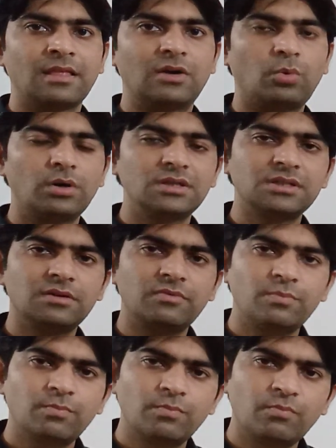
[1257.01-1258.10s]
Now what is the
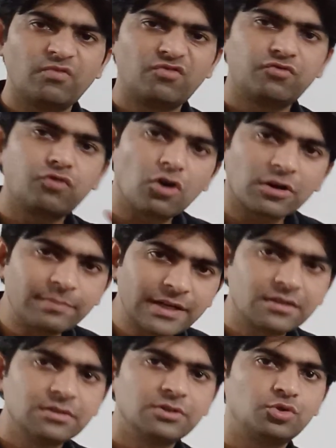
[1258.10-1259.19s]

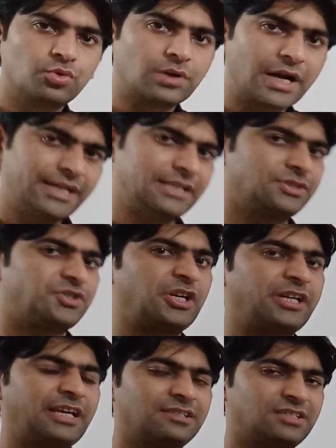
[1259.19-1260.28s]
format to write
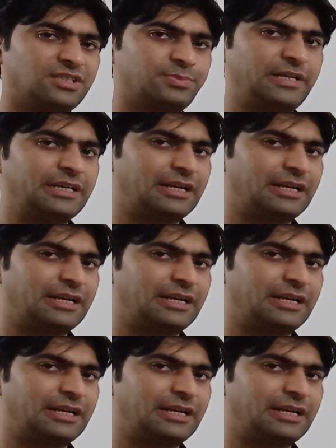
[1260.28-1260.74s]
instantaneous speed